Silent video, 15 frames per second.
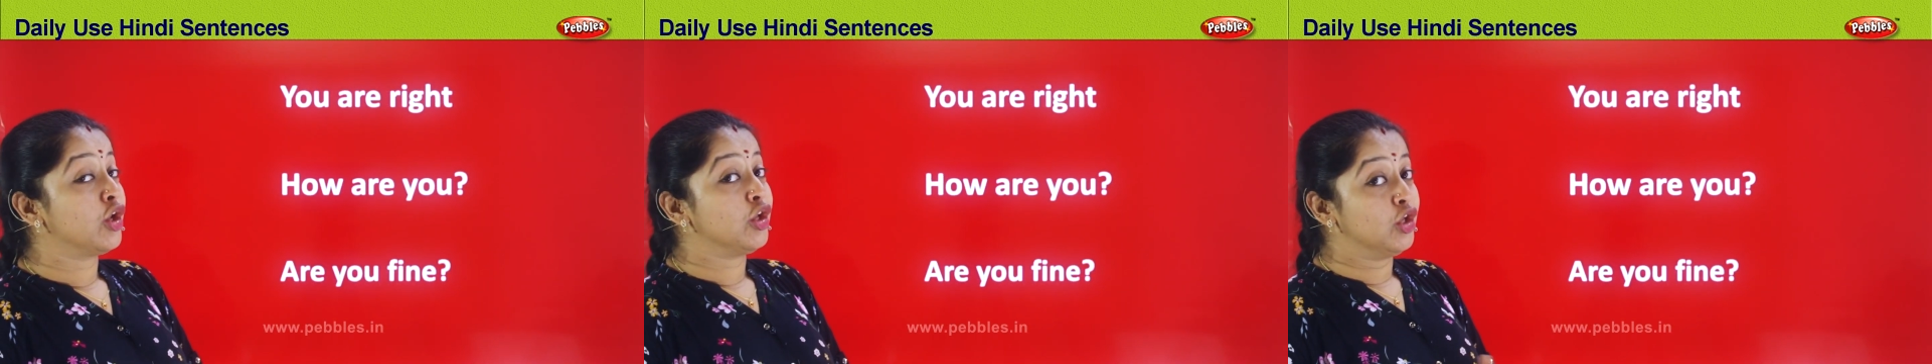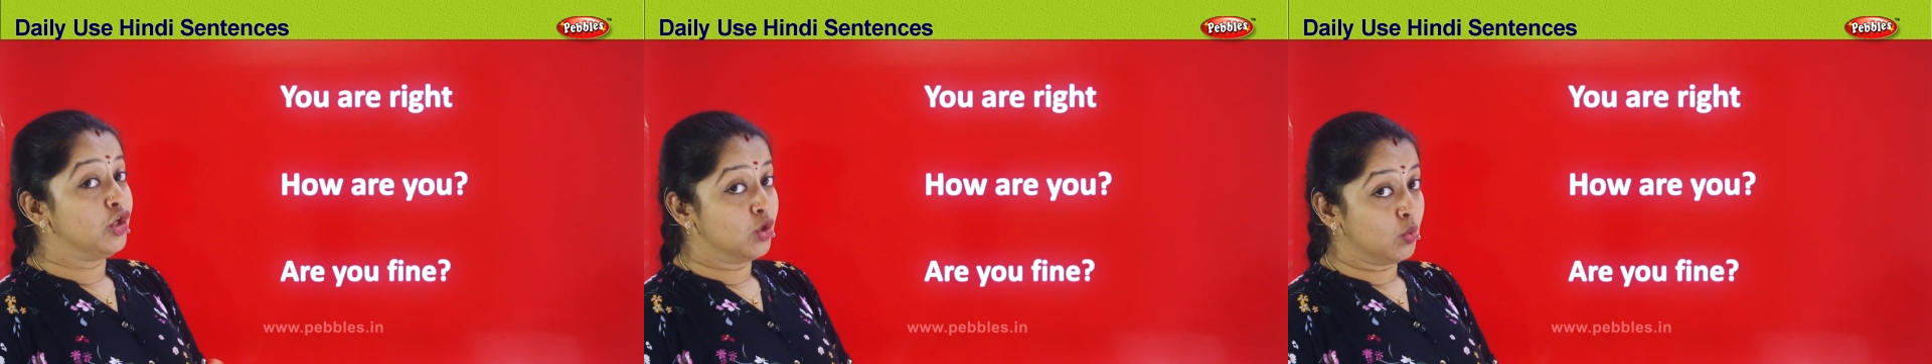
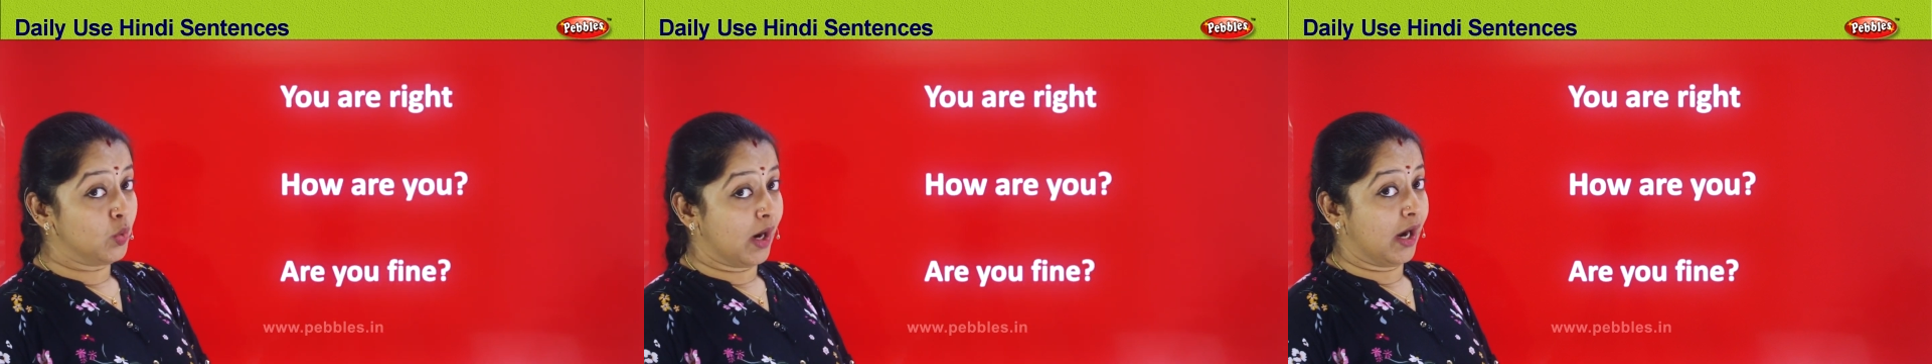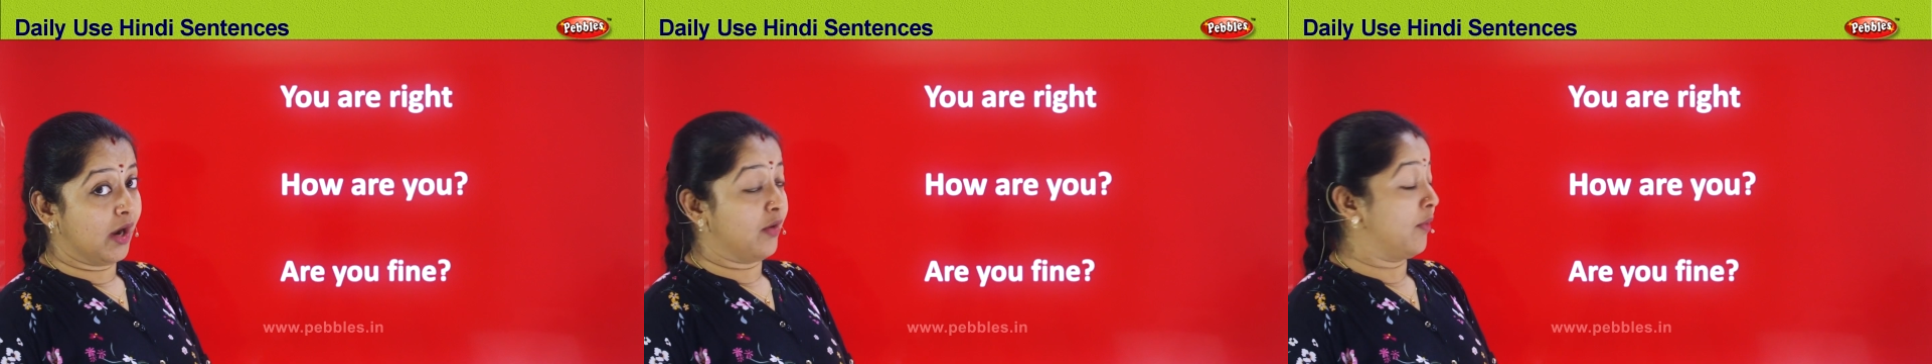You
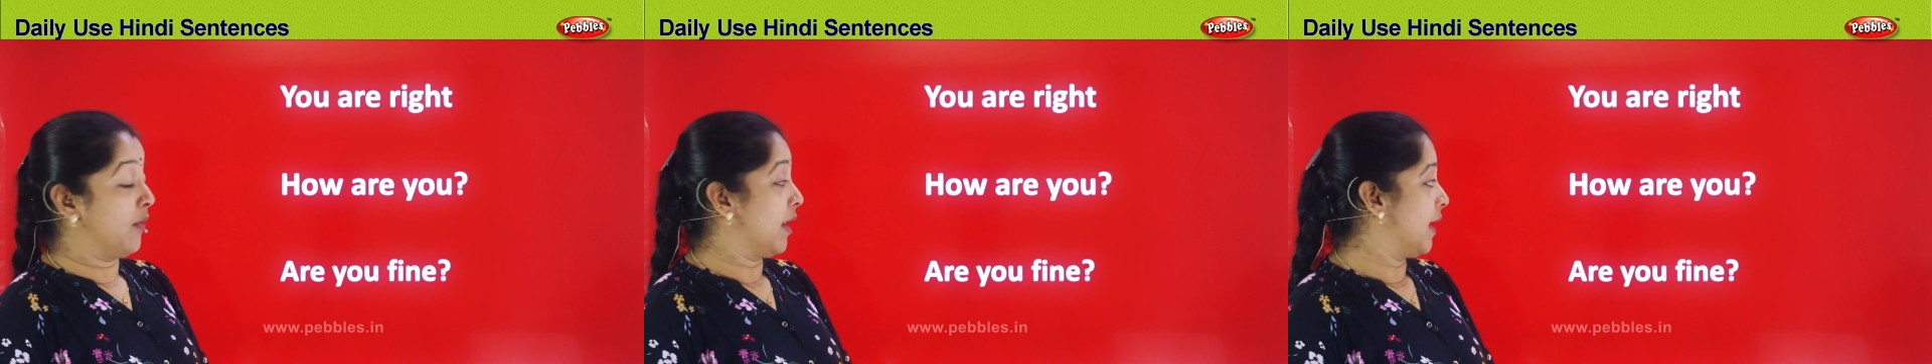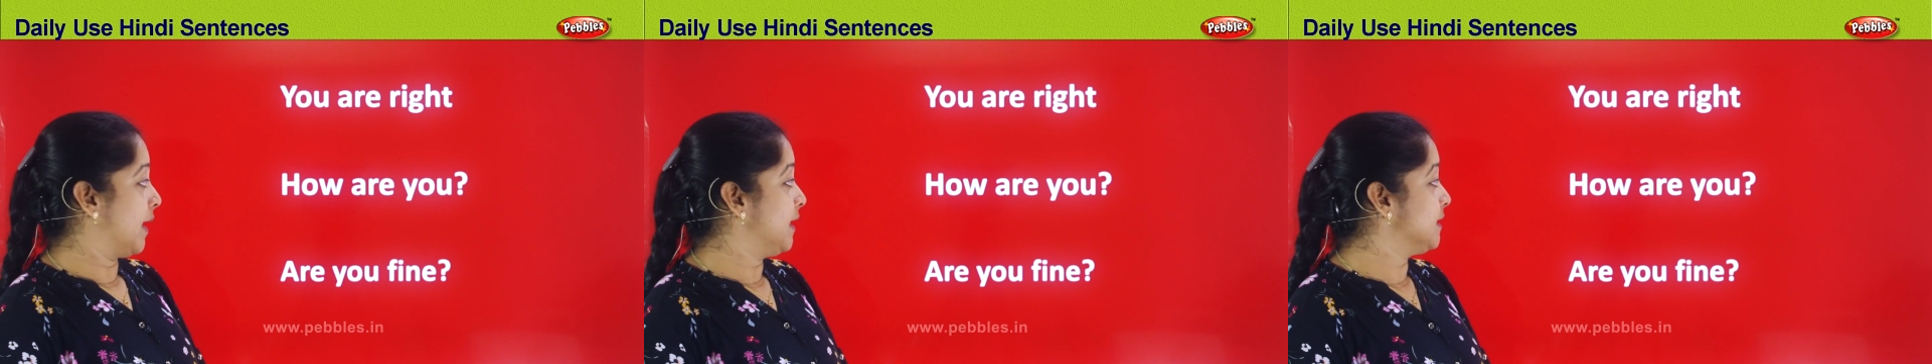are
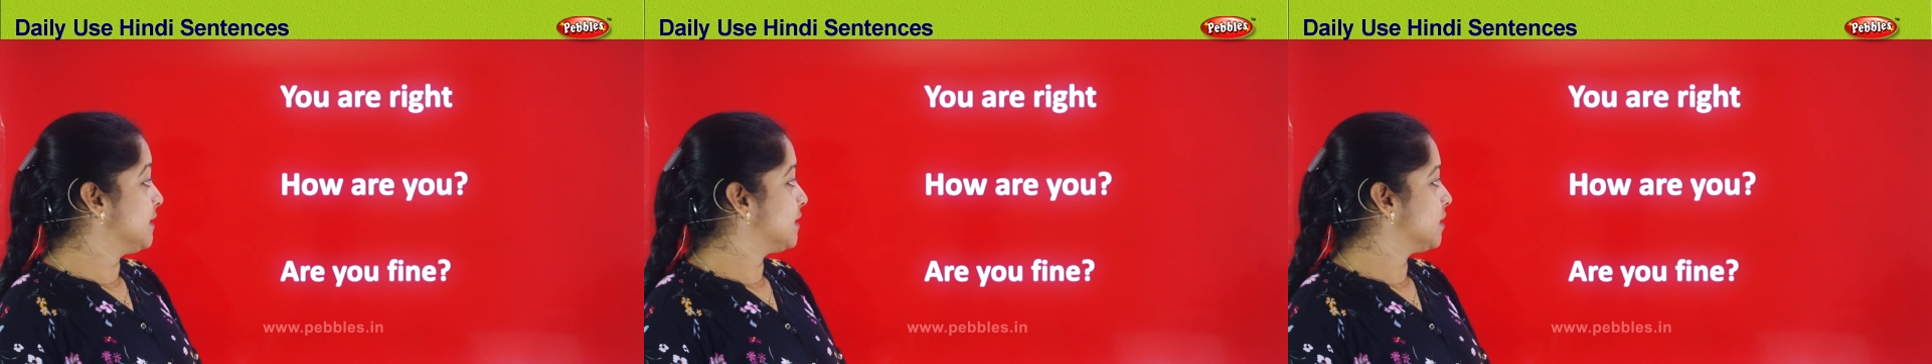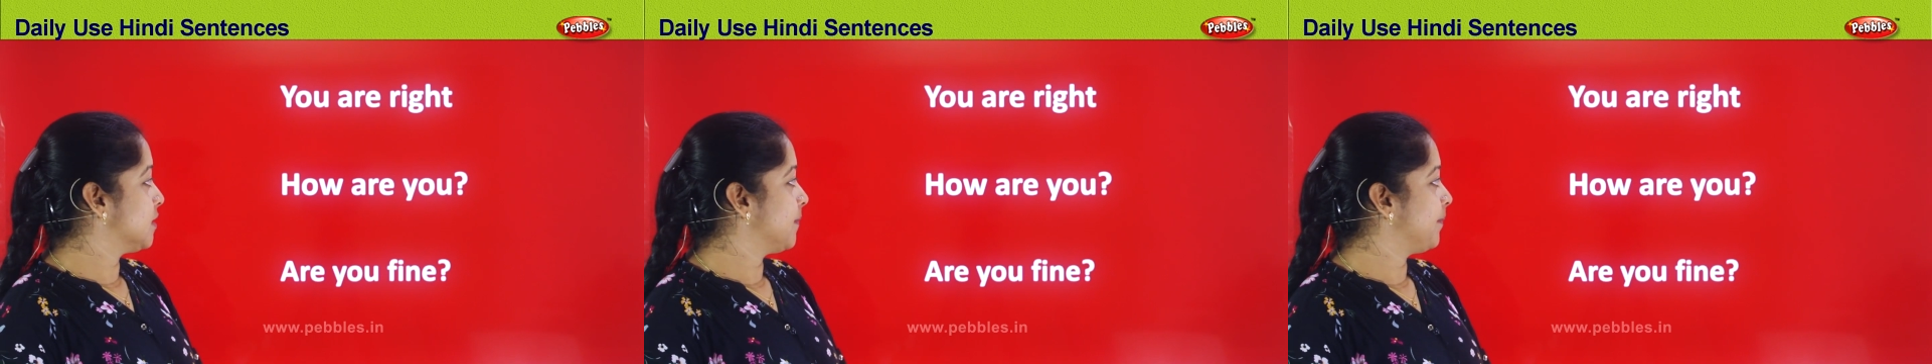
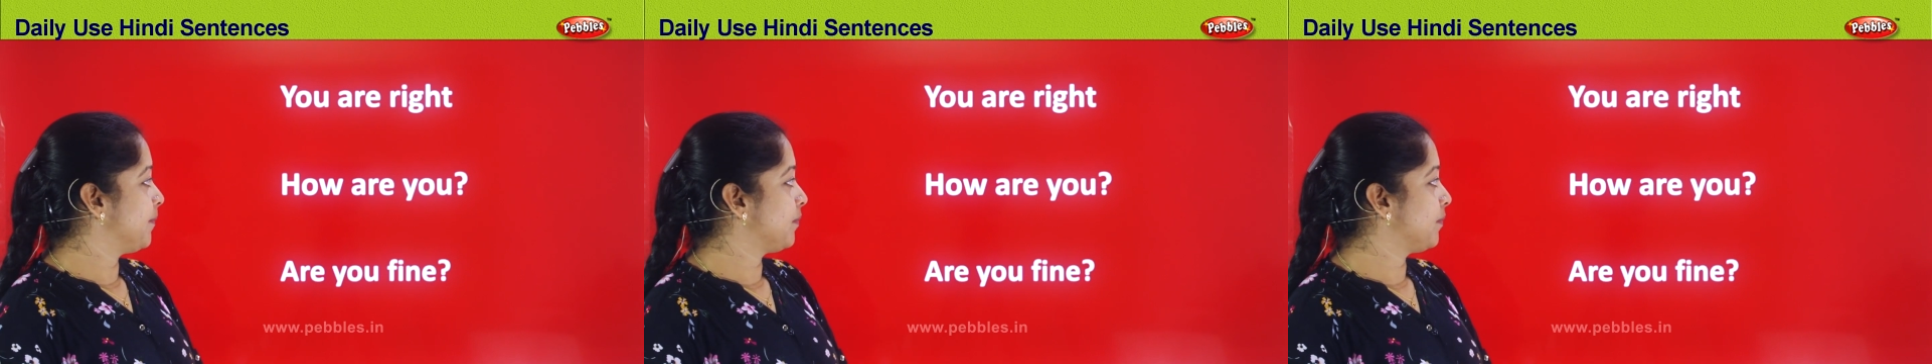right.